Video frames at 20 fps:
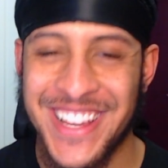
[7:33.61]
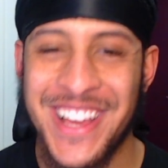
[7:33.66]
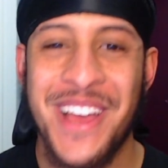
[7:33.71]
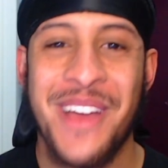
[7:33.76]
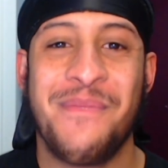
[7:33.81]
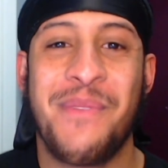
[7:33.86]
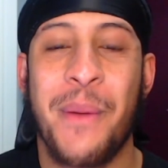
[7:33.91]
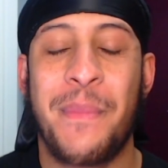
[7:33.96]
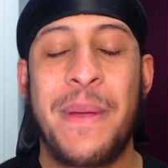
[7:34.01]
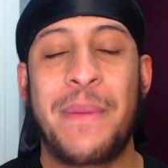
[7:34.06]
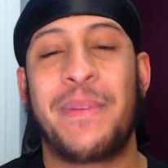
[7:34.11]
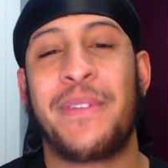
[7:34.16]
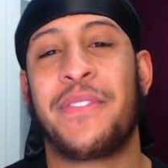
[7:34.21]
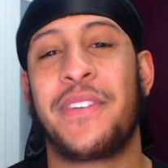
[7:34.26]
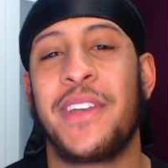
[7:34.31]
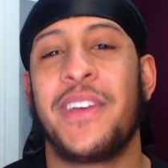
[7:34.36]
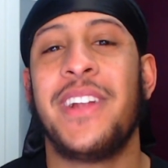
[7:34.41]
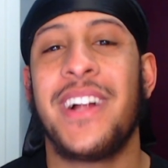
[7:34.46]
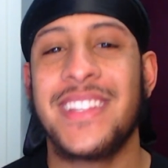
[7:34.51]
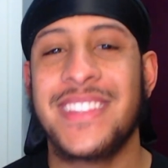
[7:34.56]
If you
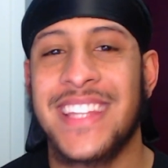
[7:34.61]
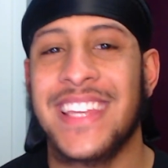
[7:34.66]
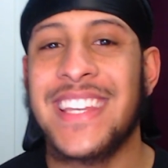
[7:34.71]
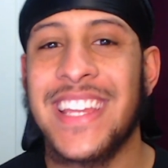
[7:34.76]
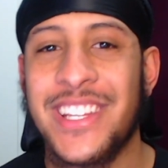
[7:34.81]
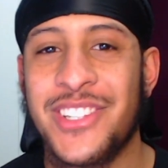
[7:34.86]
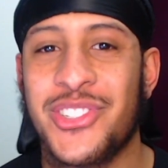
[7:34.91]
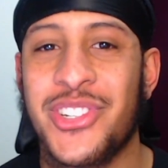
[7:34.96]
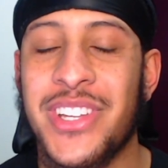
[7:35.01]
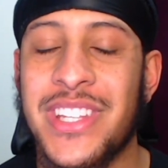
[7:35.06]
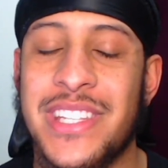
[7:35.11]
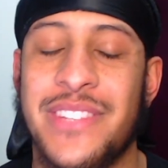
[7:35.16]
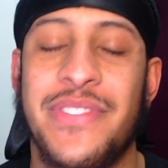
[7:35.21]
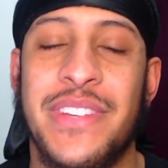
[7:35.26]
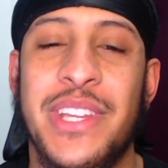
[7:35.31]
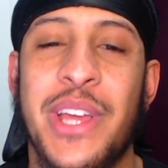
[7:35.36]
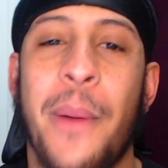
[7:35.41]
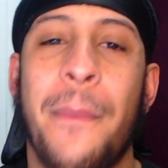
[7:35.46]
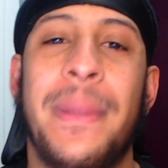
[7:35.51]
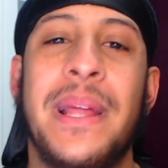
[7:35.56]
lot did enjoy this
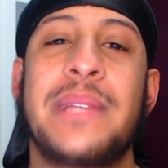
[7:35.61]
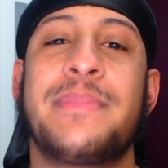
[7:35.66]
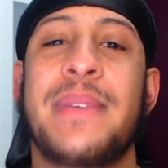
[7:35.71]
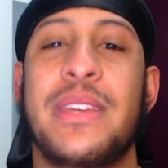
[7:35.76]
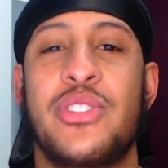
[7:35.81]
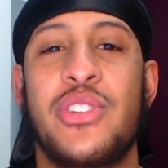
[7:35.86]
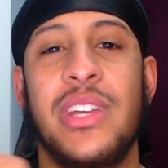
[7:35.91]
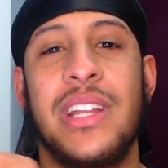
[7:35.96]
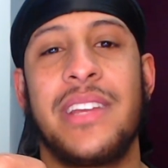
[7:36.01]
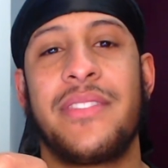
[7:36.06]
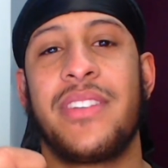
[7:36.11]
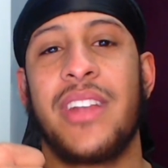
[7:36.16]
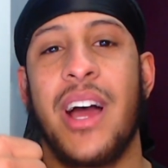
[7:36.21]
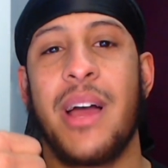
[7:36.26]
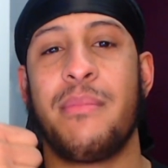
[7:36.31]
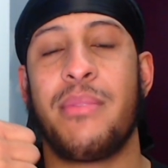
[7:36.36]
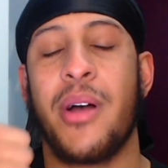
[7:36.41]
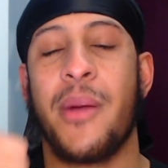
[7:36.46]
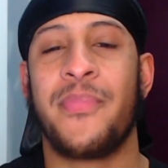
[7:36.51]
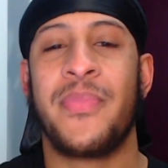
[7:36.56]
video, please make sure you leave a like
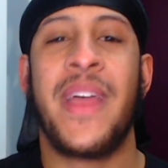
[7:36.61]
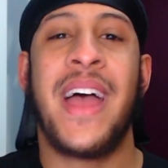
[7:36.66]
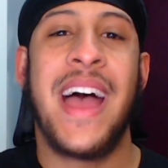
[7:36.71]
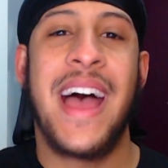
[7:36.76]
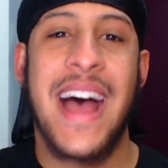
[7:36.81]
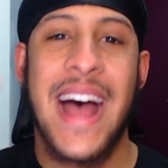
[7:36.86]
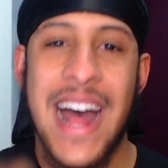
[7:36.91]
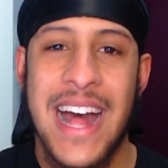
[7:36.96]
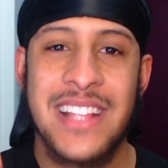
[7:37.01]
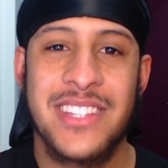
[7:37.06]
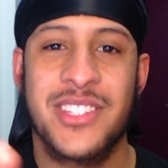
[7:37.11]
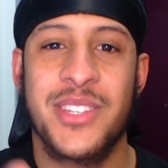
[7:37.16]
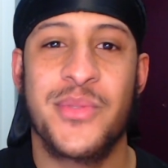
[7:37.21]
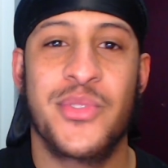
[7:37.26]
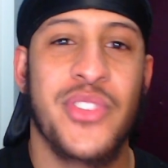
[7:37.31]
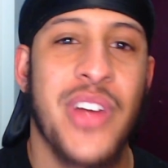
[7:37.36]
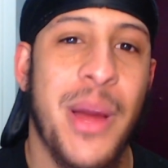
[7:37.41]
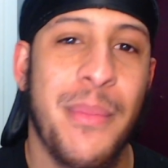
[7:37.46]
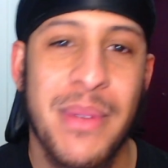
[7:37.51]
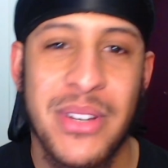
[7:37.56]
button and
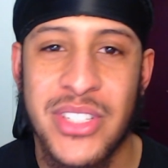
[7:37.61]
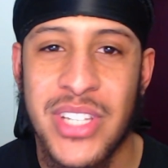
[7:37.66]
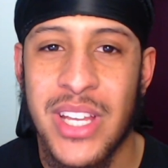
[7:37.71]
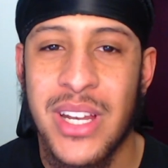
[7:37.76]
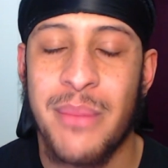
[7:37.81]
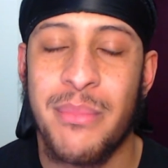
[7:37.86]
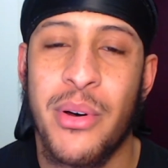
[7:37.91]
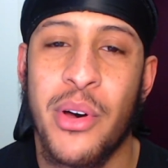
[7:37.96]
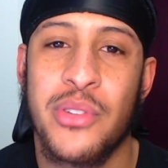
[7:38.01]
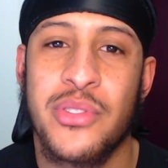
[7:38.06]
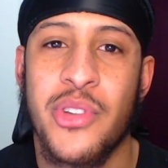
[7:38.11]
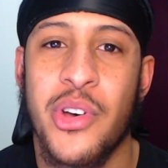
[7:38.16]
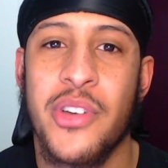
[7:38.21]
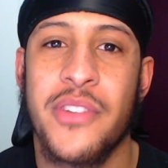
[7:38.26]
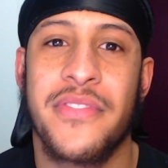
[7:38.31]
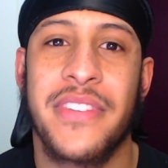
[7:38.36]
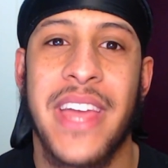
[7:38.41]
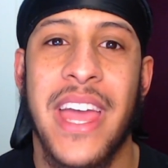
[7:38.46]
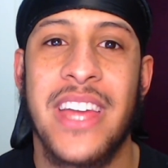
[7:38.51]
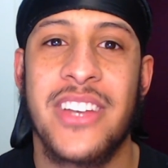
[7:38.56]
subscribe and turn on post
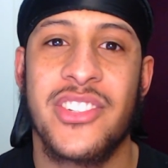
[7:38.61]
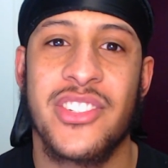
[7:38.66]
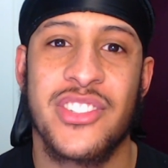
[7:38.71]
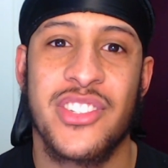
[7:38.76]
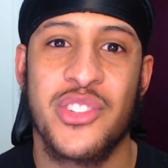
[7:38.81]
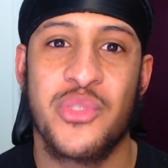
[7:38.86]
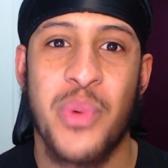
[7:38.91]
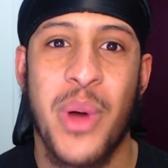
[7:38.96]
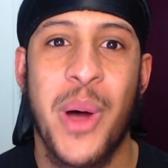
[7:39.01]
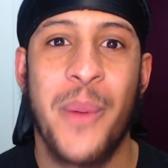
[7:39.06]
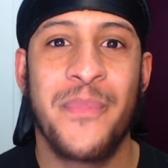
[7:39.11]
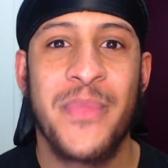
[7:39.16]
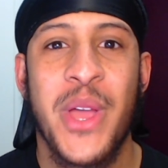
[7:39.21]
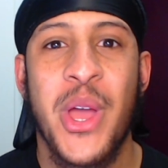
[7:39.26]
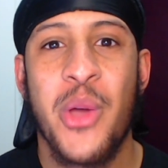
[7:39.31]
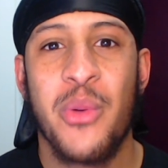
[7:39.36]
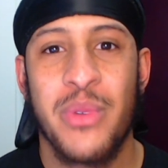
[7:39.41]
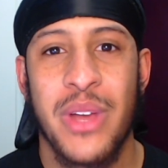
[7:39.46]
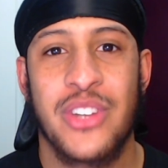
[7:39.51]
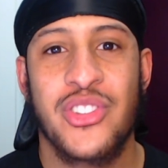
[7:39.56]
notifications as well.
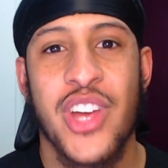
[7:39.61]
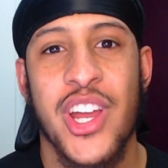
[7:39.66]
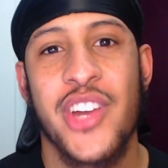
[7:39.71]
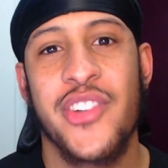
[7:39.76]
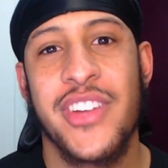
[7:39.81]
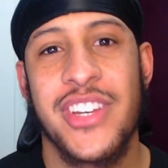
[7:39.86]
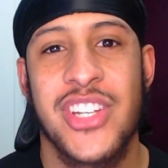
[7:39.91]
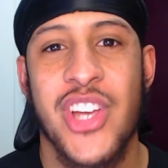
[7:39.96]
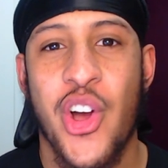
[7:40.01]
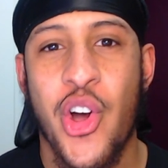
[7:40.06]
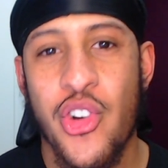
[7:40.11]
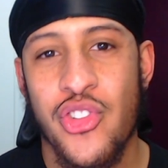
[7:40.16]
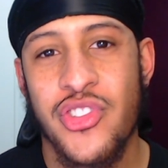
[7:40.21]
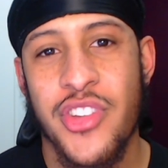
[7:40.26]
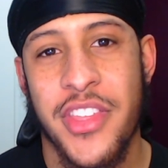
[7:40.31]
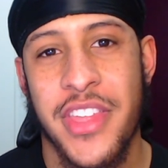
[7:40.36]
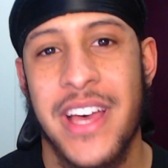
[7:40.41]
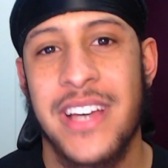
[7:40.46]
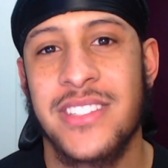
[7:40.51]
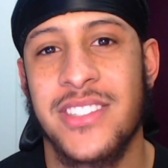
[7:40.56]
We are trying to reach
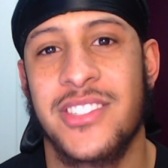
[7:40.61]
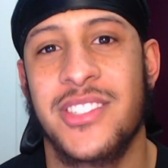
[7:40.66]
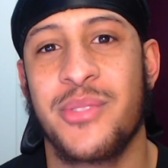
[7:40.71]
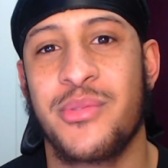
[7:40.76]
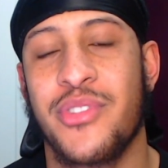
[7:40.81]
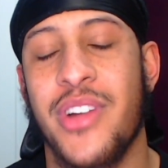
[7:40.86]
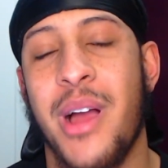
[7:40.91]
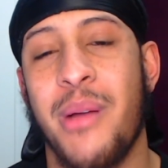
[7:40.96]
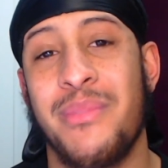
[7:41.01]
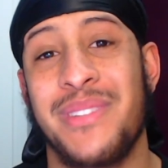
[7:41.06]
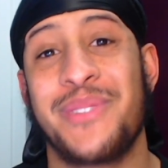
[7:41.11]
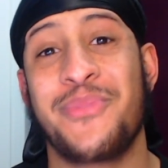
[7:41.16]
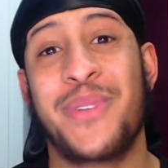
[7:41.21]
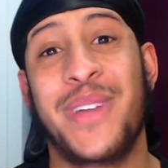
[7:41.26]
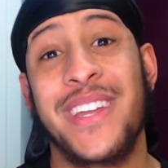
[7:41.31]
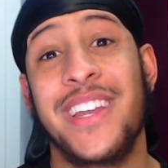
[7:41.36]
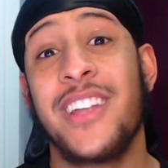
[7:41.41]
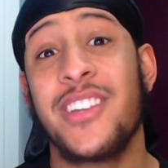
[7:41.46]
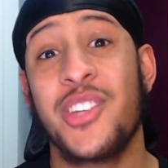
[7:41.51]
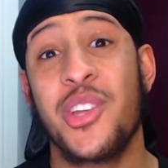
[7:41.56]
100,000 subscribers, and we
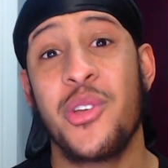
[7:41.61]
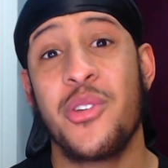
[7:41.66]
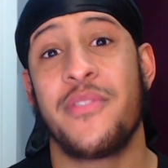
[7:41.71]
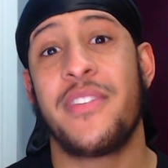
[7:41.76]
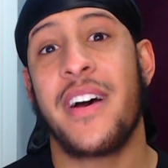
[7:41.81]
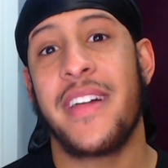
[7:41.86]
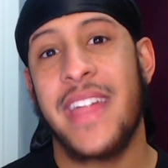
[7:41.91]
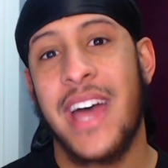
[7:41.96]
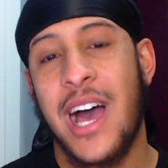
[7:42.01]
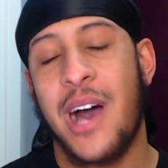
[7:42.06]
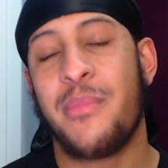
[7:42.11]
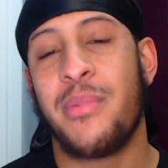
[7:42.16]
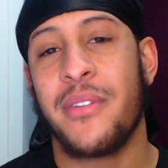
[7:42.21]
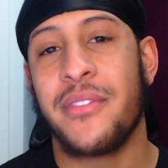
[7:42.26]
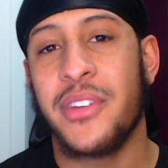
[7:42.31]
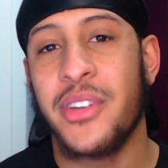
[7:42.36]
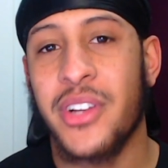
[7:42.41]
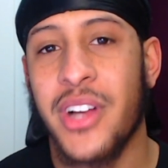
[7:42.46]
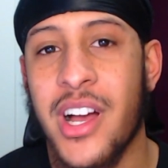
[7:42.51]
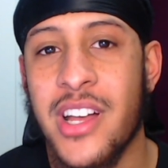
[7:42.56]
cannot do it without the help of you
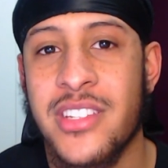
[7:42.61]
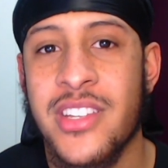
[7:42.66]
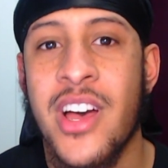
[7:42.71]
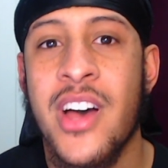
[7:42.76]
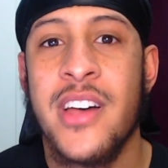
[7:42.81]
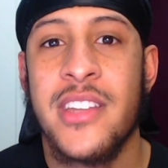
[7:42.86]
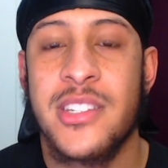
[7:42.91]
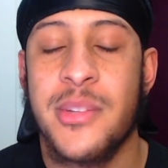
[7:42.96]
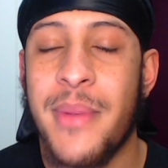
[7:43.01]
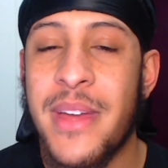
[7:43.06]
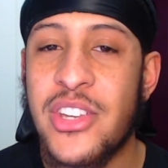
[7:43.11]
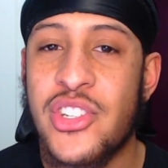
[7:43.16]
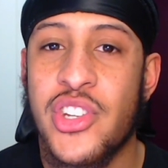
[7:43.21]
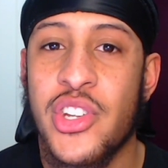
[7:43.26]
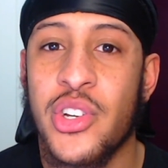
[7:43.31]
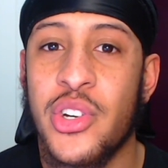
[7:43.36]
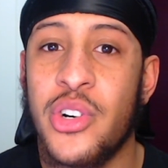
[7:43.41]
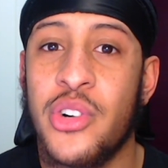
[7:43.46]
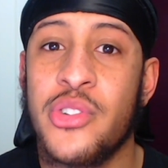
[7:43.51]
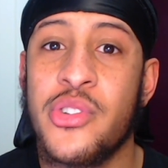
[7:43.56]
guys. So make sure you
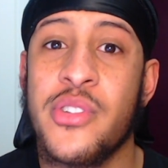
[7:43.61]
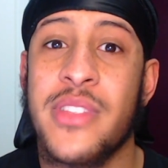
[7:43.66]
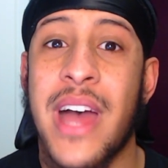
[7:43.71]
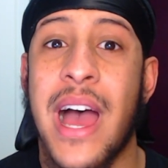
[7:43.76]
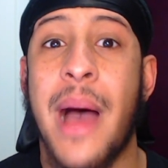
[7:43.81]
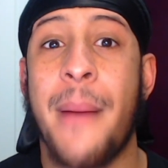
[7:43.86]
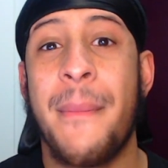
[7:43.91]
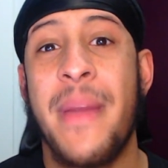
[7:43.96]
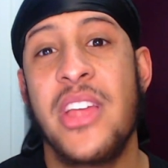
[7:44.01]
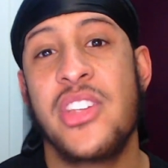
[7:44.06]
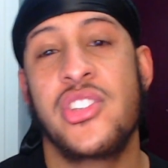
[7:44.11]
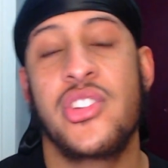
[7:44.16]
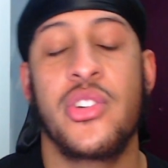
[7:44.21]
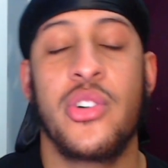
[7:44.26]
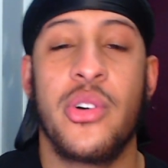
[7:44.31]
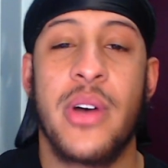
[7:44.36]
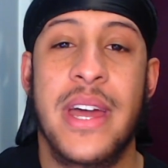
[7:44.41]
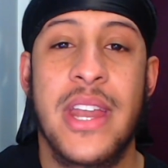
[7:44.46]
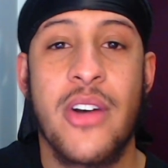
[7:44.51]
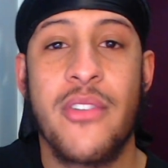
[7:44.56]
all do that, and make sure you all
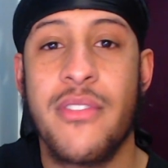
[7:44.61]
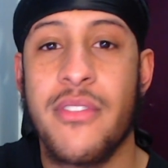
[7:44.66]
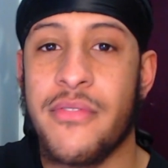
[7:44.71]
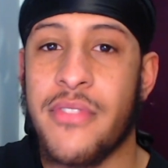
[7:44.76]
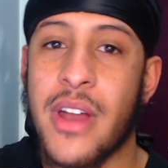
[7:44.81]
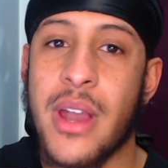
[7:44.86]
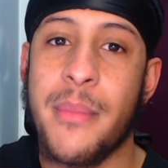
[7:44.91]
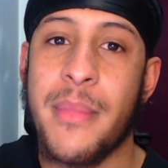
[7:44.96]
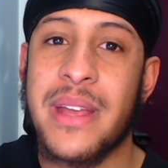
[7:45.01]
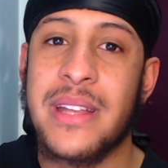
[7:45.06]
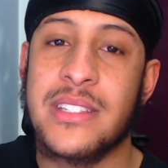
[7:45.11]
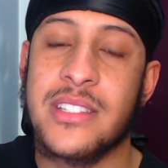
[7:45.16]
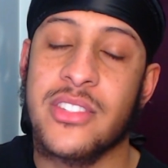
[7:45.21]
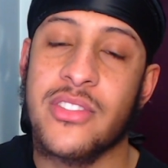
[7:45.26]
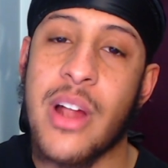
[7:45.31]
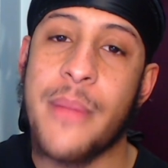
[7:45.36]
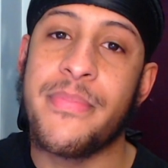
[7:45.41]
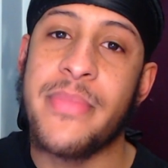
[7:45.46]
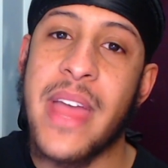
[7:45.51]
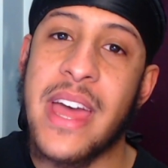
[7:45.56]
head over and follow my
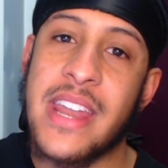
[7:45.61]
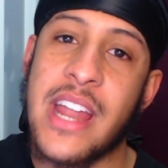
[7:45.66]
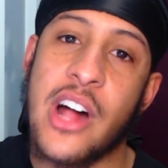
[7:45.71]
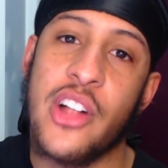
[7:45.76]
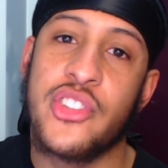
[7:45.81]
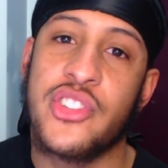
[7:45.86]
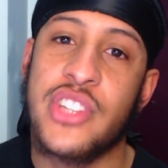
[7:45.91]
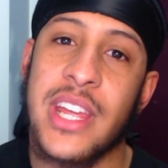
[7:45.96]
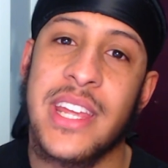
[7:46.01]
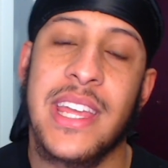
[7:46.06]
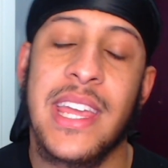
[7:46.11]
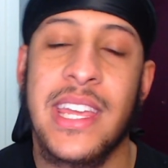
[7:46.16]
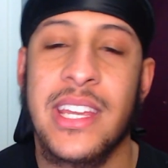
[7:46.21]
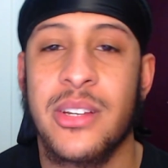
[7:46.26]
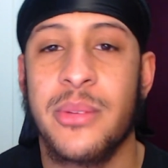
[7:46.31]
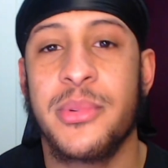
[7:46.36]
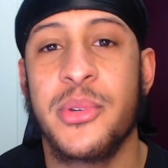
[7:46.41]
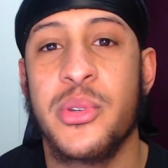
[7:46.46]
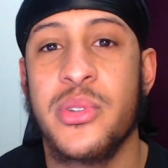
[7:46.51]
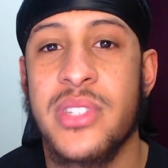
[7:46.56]
Instagram and Nyal
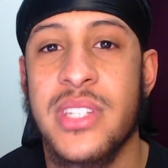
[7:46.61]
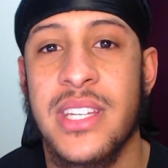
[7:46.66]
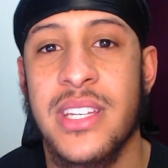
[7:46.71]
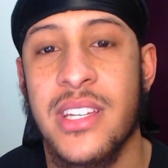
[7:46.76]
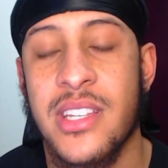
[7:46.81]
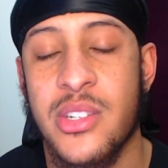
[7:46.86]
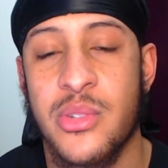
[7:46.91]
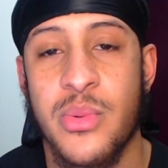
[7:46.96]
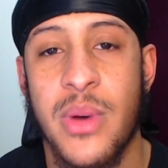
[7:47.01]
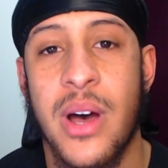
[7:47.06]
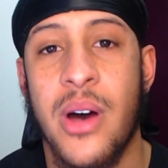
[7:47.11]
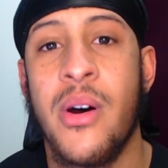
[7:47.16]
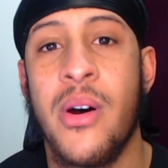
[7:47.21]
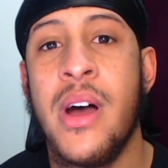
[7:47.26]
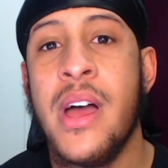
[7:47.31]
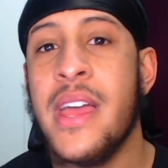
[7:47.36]
JAWC as well.